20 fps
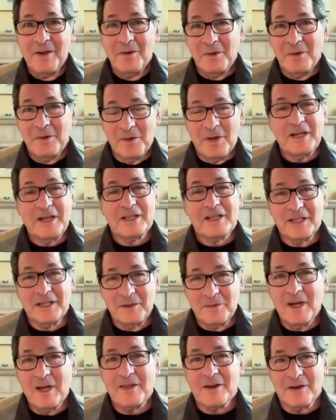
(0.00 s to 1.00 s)
we want to
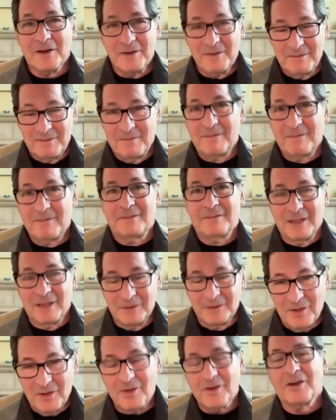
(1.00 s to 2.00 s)
see whether the
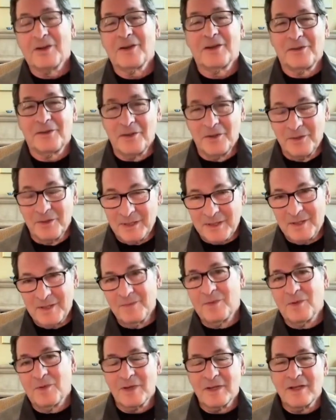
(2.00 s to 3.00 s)
longer you do it, the
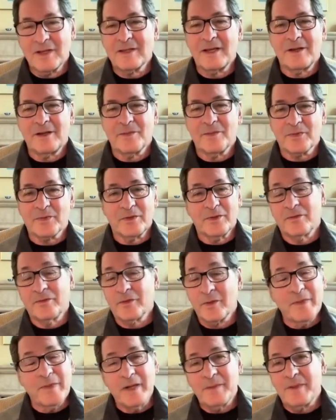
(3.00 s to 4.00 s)
more that they improve,
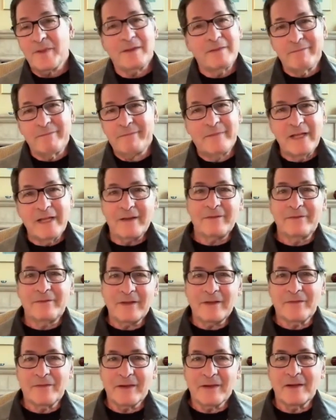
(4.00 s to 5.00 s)
or maybe they've
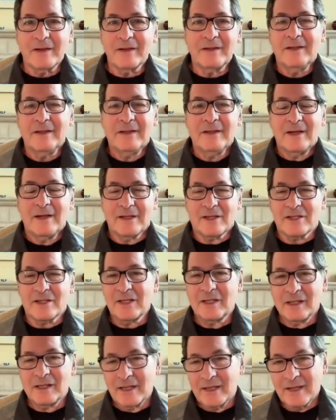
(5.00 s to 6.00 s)
hit a
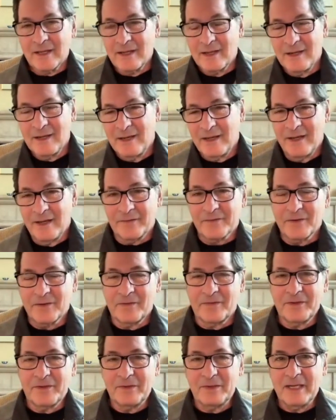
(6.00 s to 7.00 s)
ceiling after
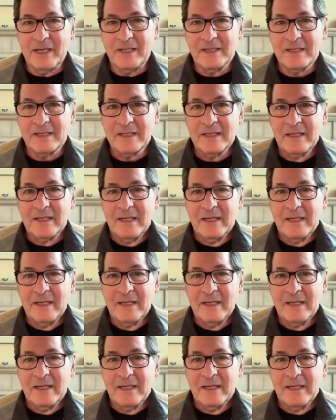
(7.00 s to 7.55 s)
a few days.